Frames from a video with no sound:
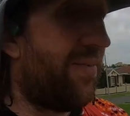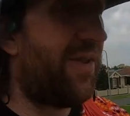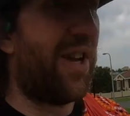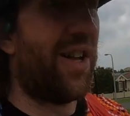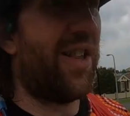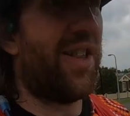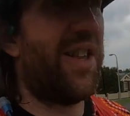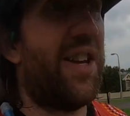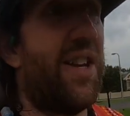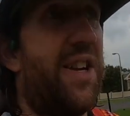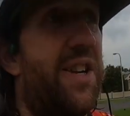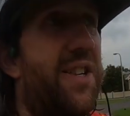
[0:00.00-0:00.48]

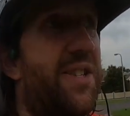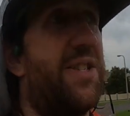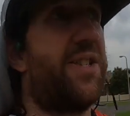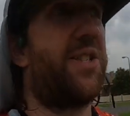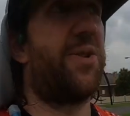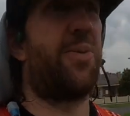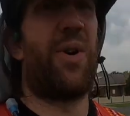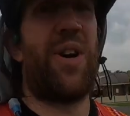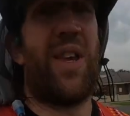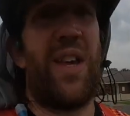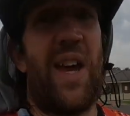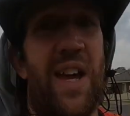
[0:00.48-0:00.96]
nearly
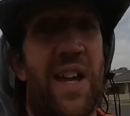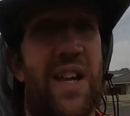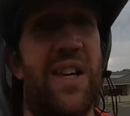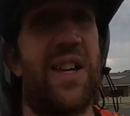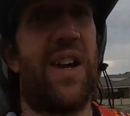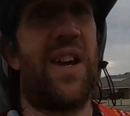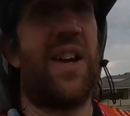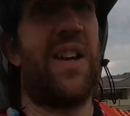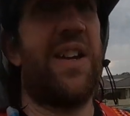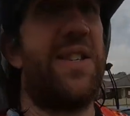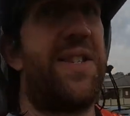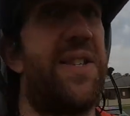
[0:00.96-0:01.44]
at
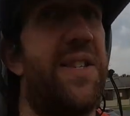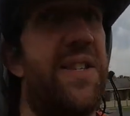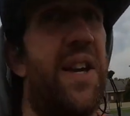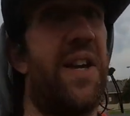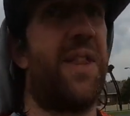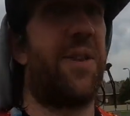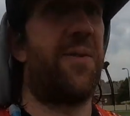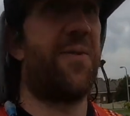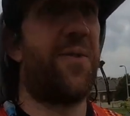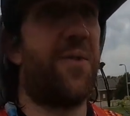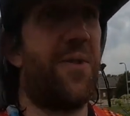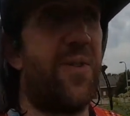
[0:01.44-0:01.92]
28k's,
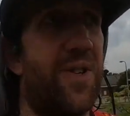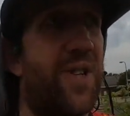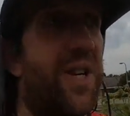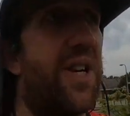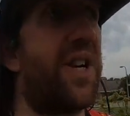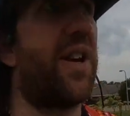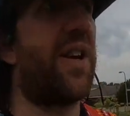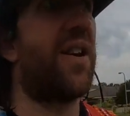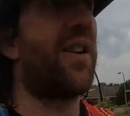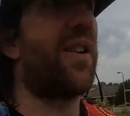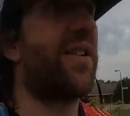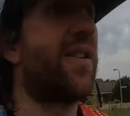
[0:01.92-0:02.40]
another
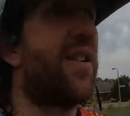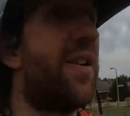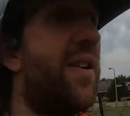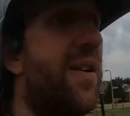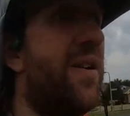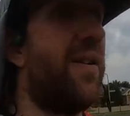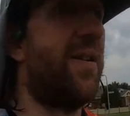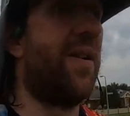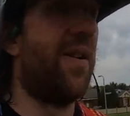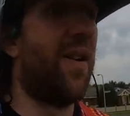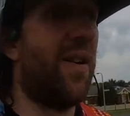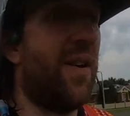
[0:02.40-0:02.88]
14.
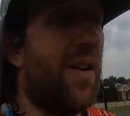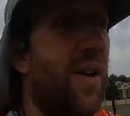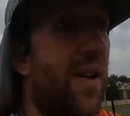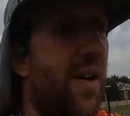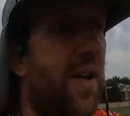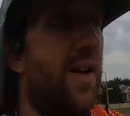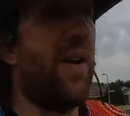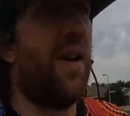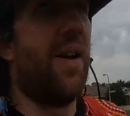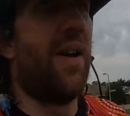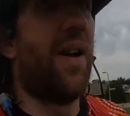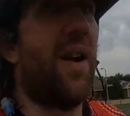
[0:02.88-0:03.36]

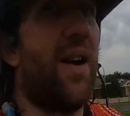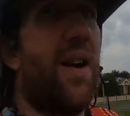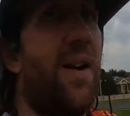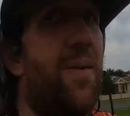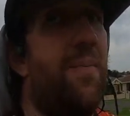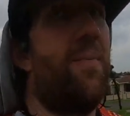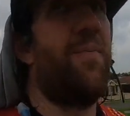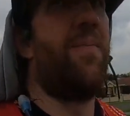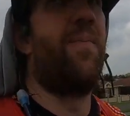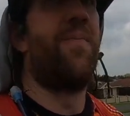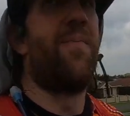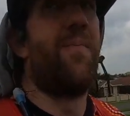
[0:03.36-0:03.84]

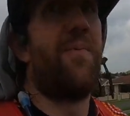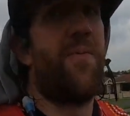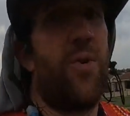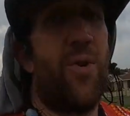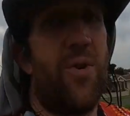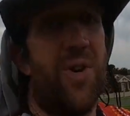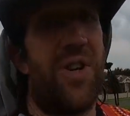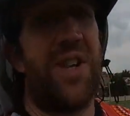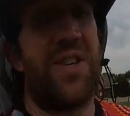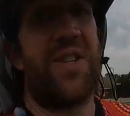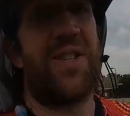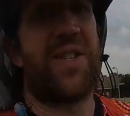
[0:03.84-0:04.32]

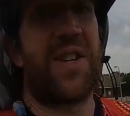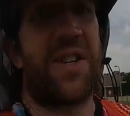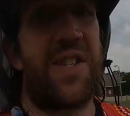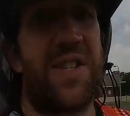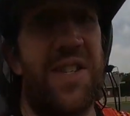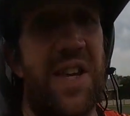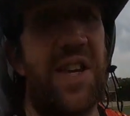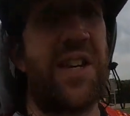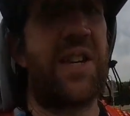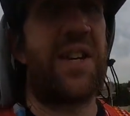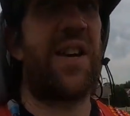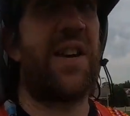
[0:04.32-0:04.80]
14,
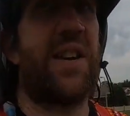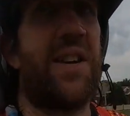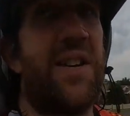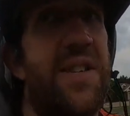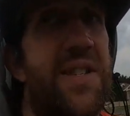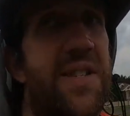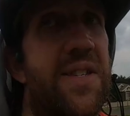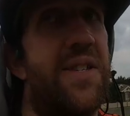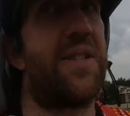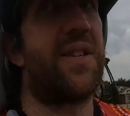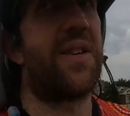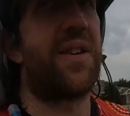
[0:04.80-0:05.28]

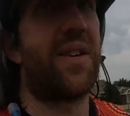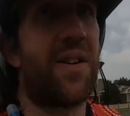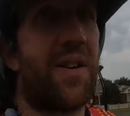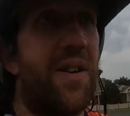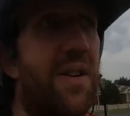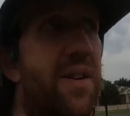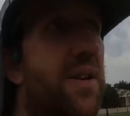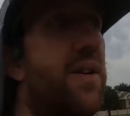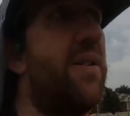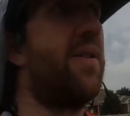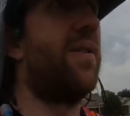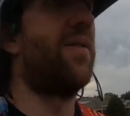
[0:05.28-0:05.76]
16k's isn't
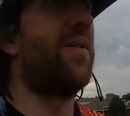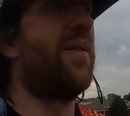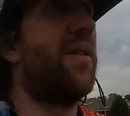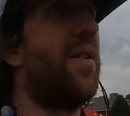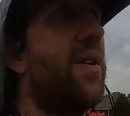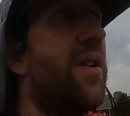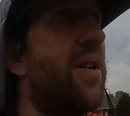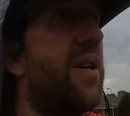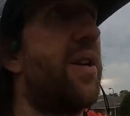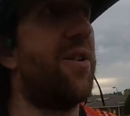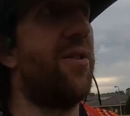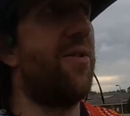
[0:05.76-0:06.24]
gonna
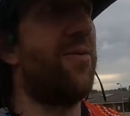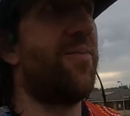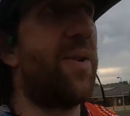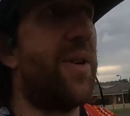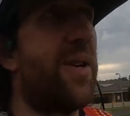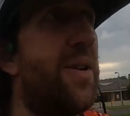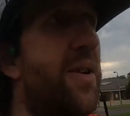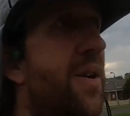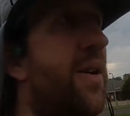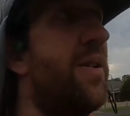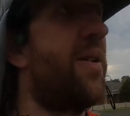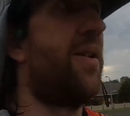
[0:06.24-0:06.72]
kill
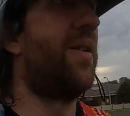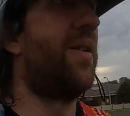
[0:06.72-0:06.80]
me.